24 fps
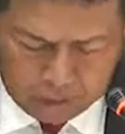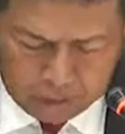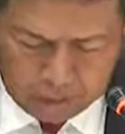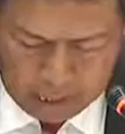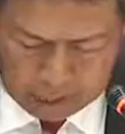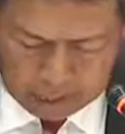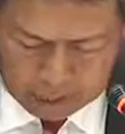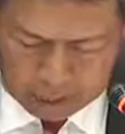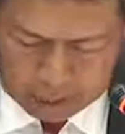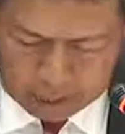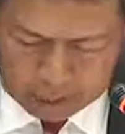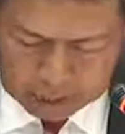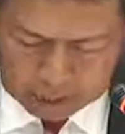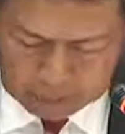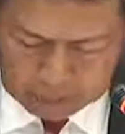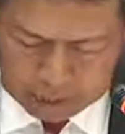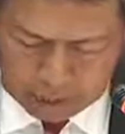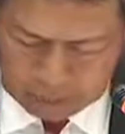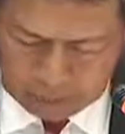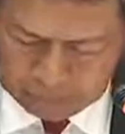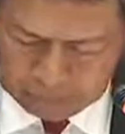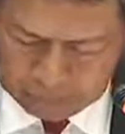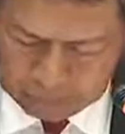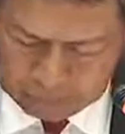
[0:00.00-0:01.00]
actually has
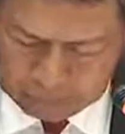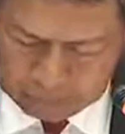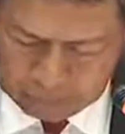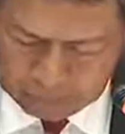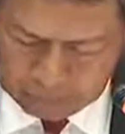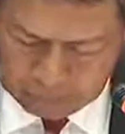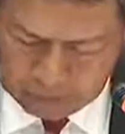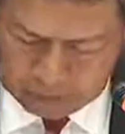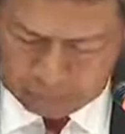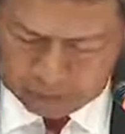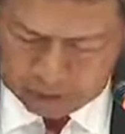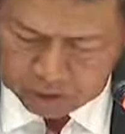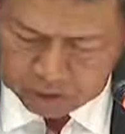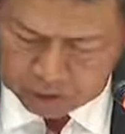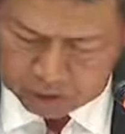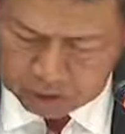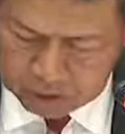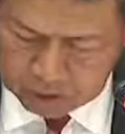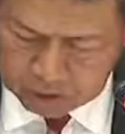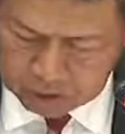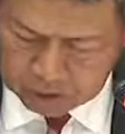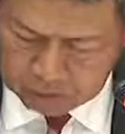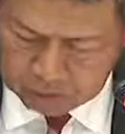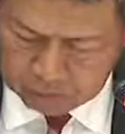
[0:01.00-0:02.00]
benefited from this
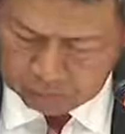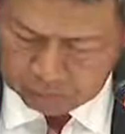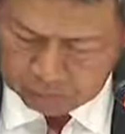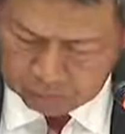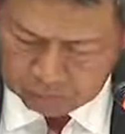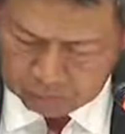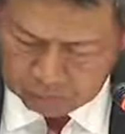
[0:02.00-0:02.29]
initiative